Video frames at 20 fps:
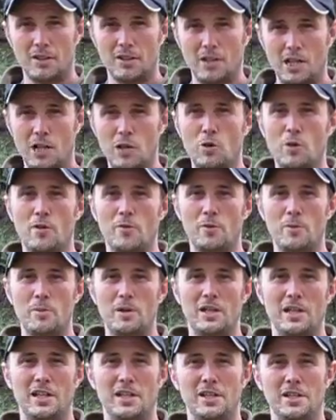Hello
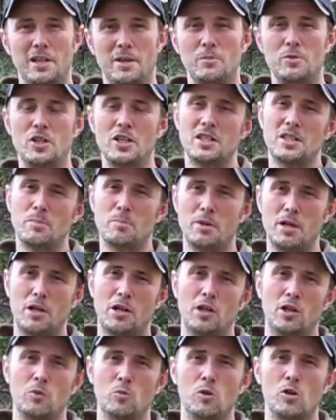everybody, I'm Jason
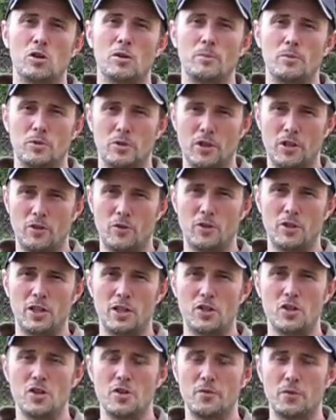Barron. Welcome to another
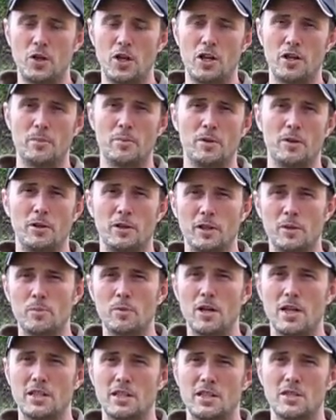edition of Conibear
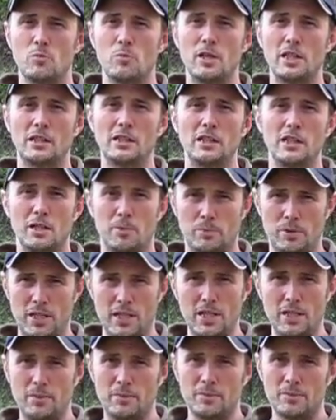Enterprises Weekly
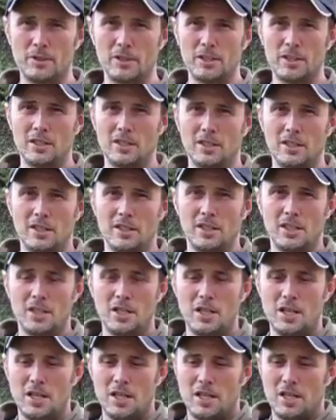Update.
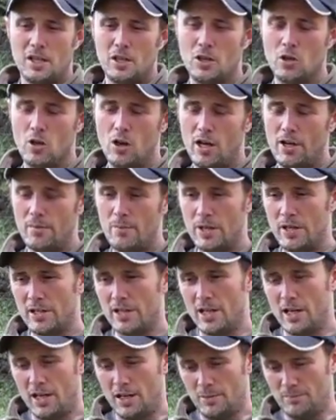You know, I've
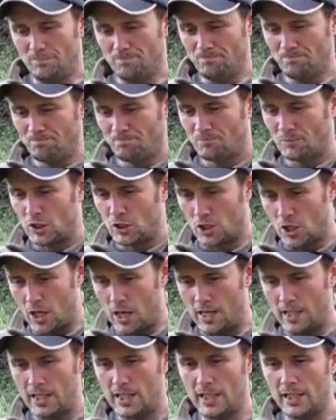been
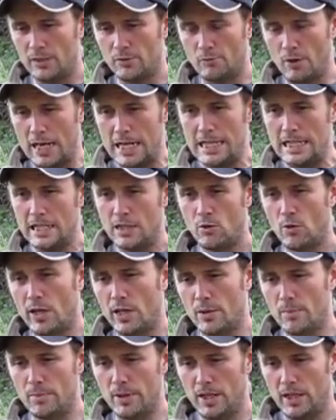talking and writing
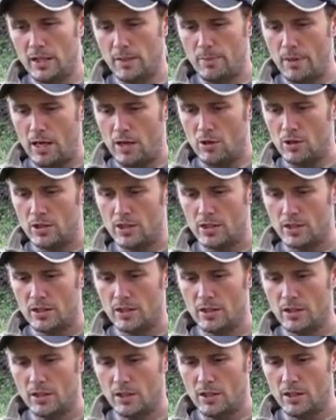quite a bit about
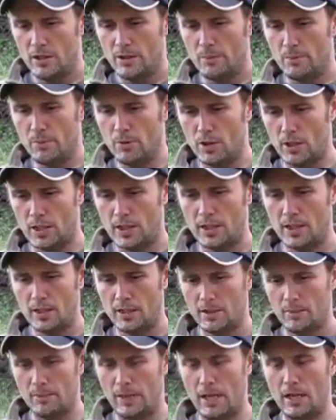the book
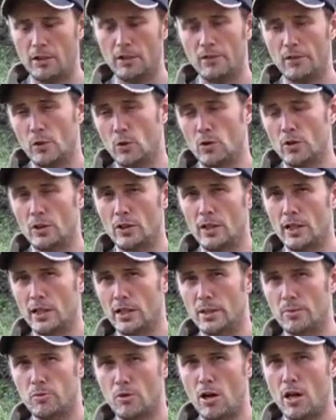Ballad of
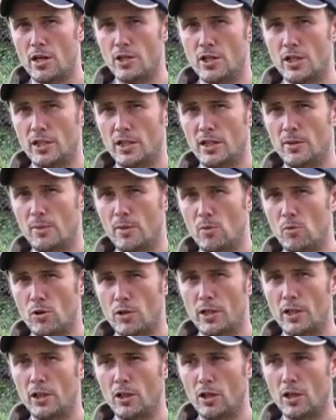Northland, the project I've been
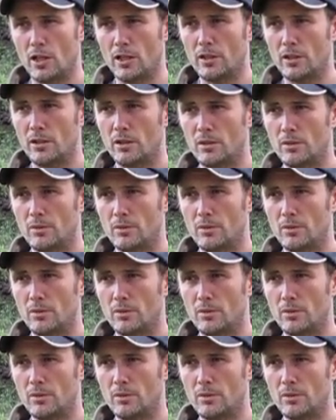working on.